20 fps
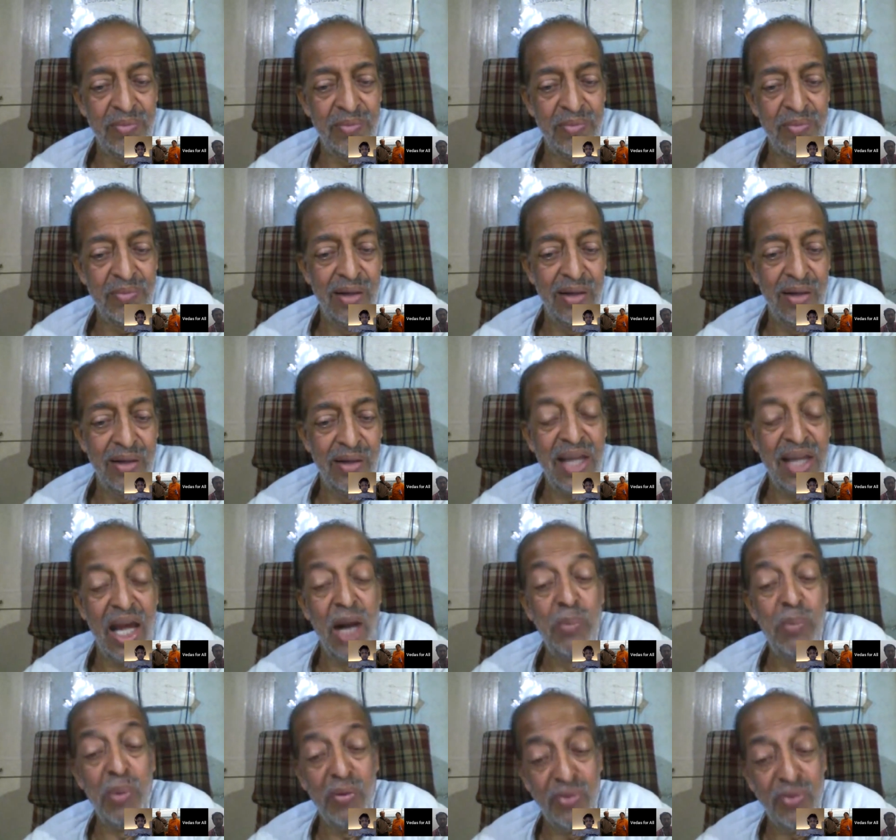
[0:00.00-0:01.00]
With the
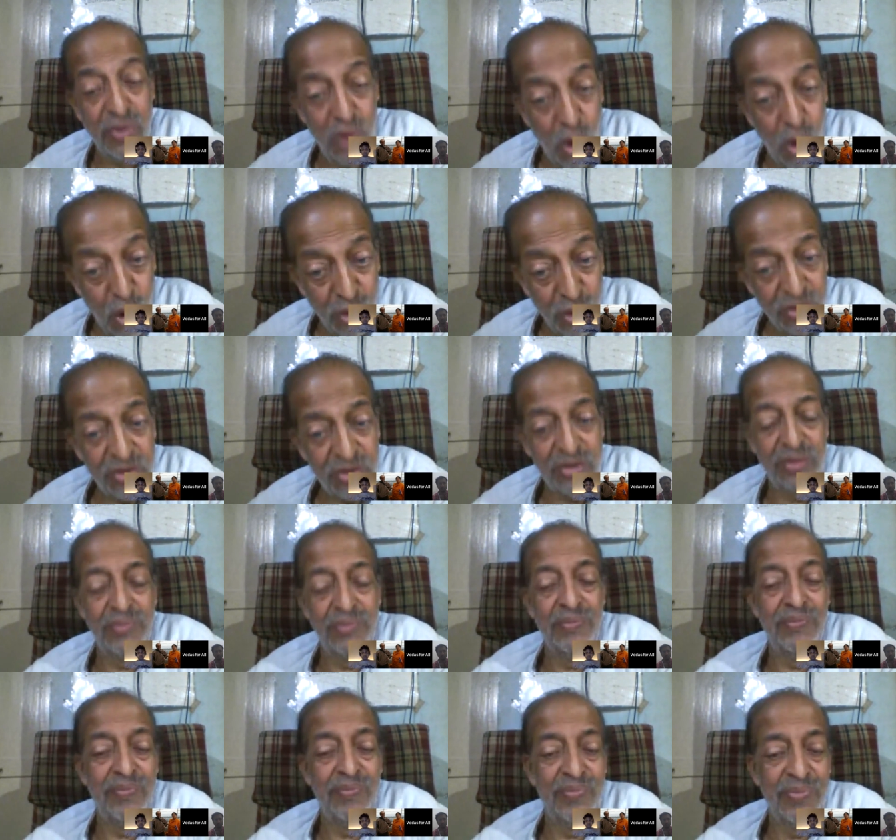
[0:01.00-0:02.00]
help of those,
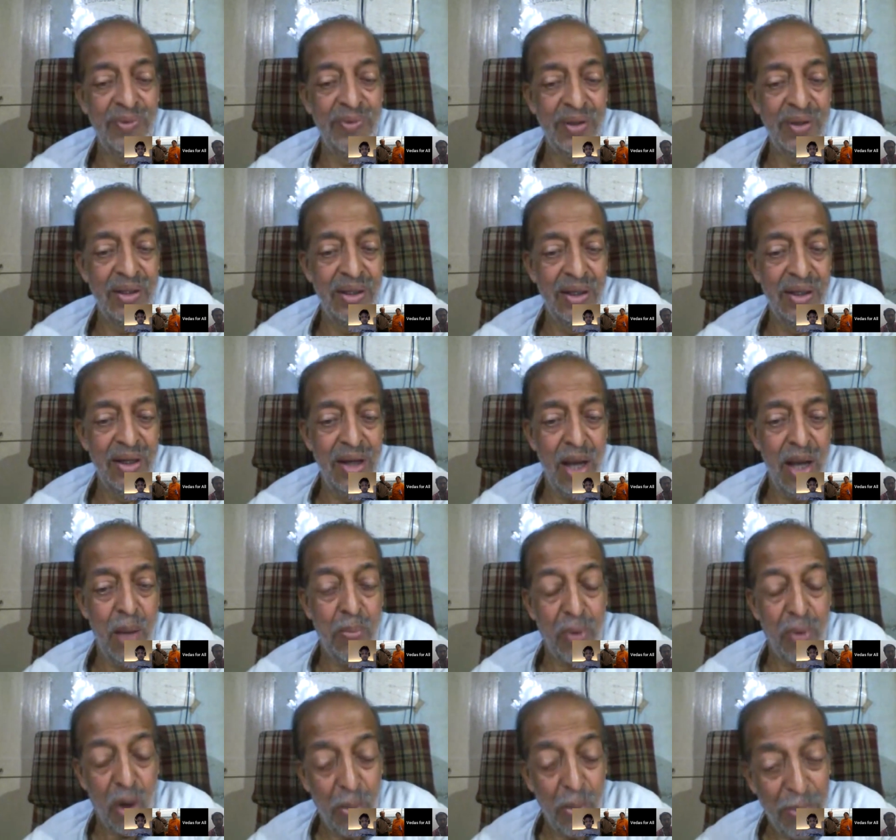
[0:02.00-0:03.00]

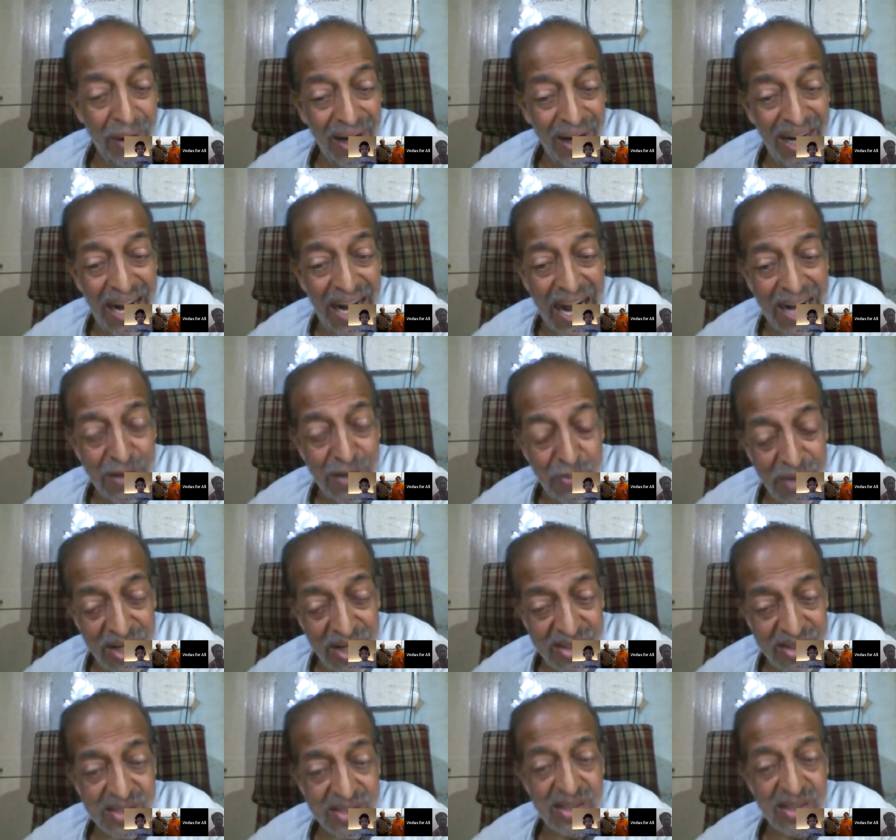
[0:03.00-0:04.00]
properly
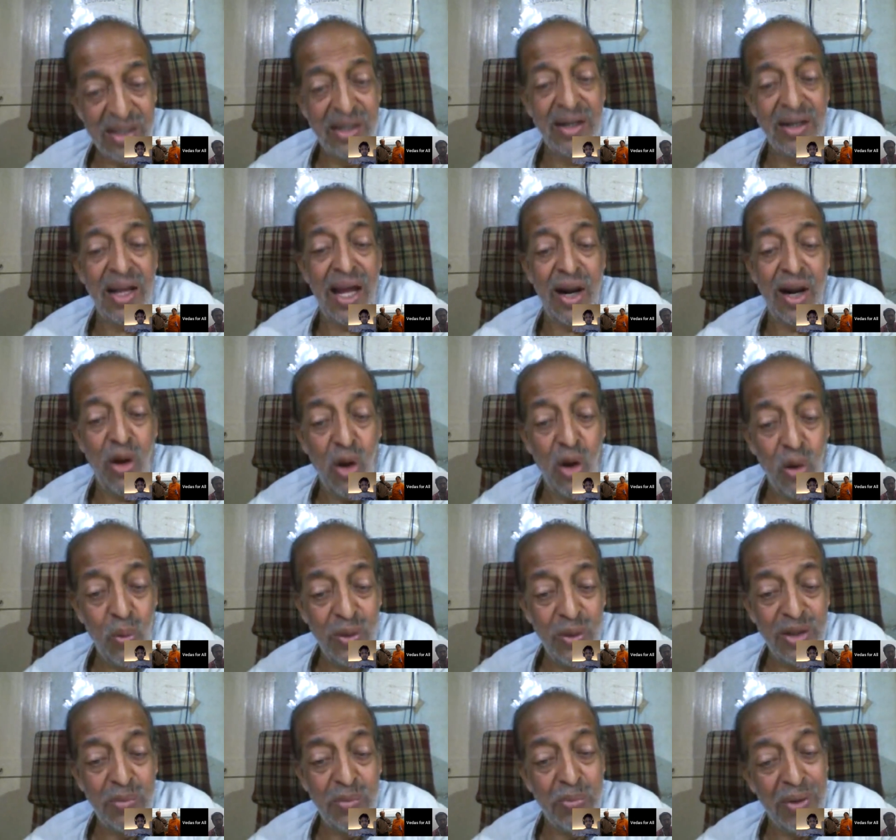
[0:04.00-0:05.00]
administered along
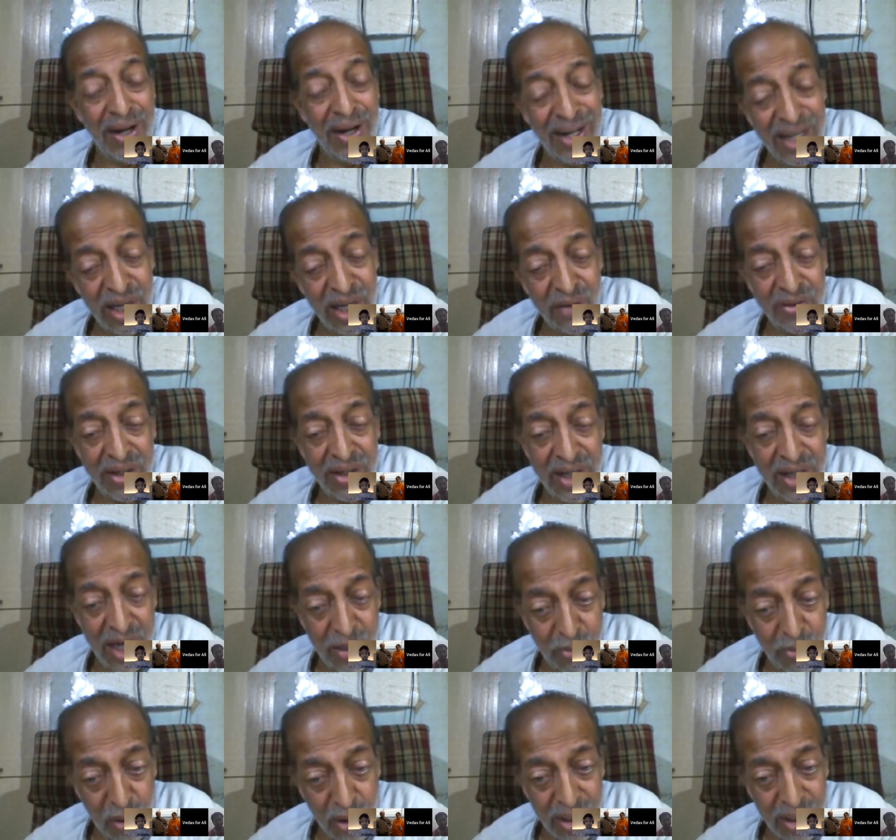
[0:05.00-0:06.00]
with burning of the dead
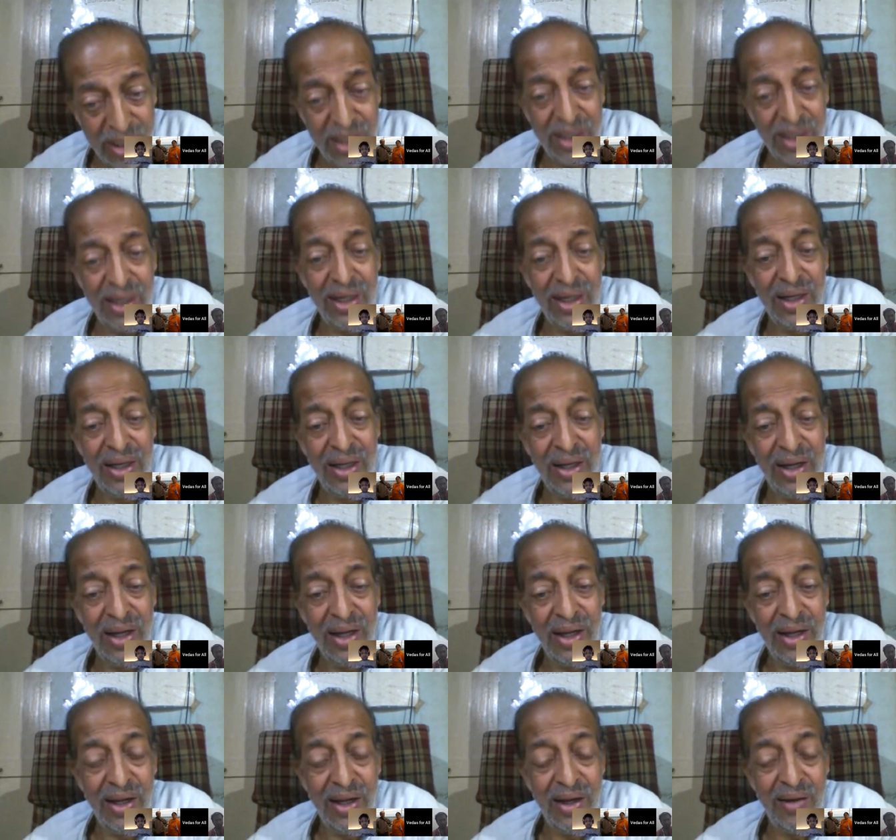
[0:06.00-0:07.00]
body,
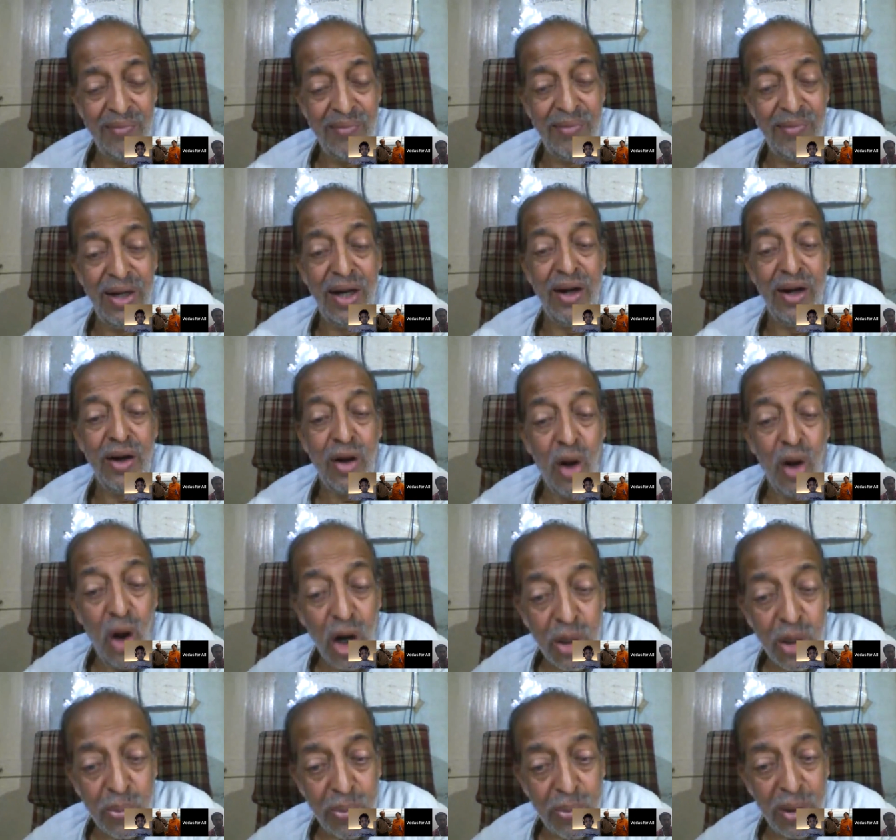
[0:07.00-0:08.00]
will
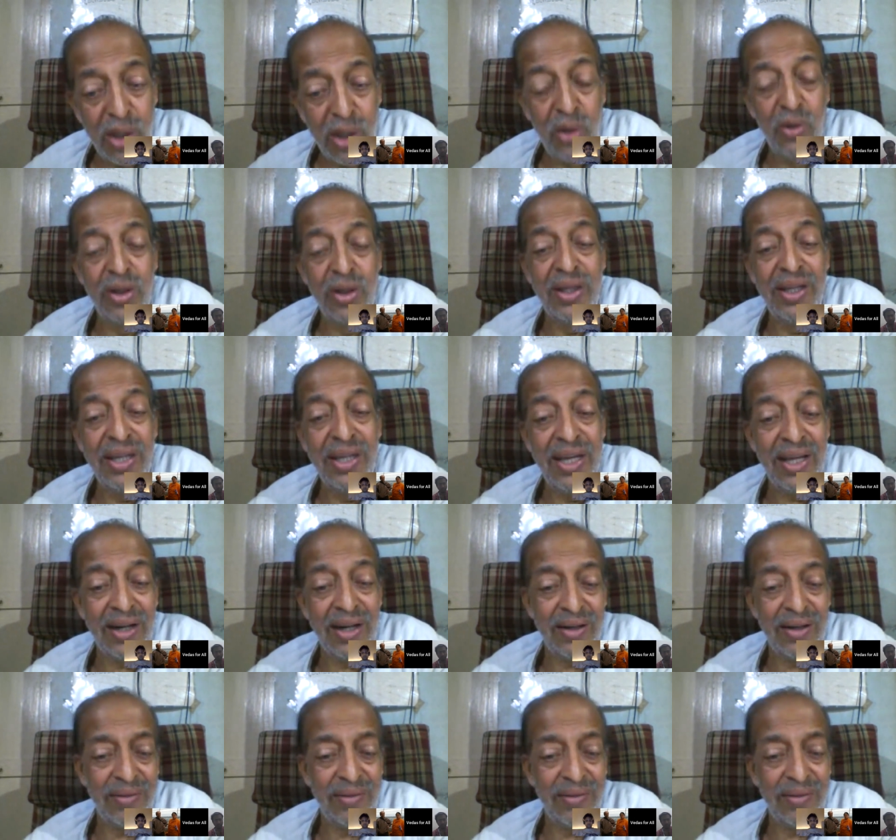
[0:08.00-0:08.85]
not pollute the air,